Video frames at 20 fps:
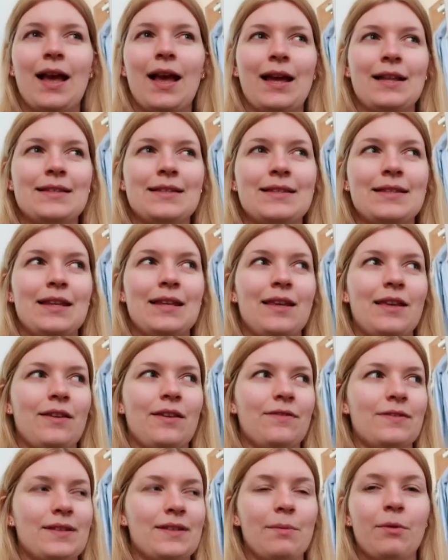and see
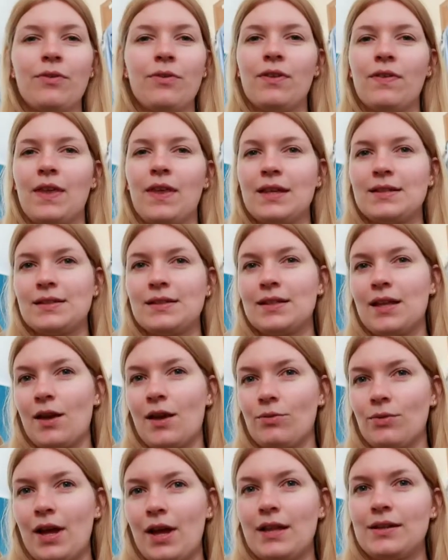if some of the things that
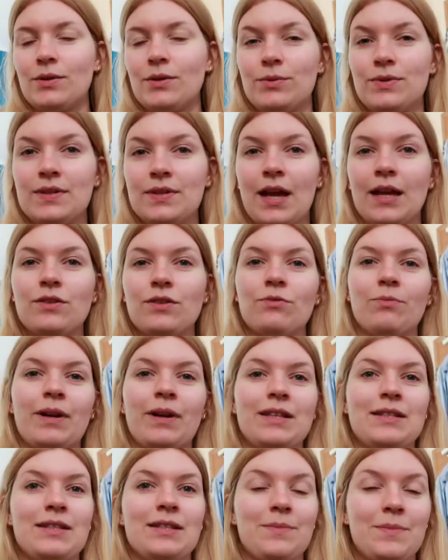I read outside of
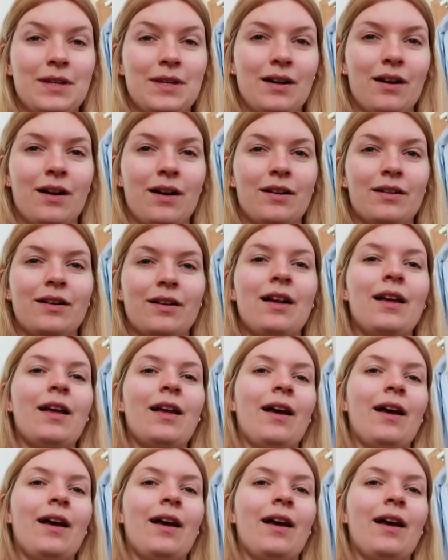my TBR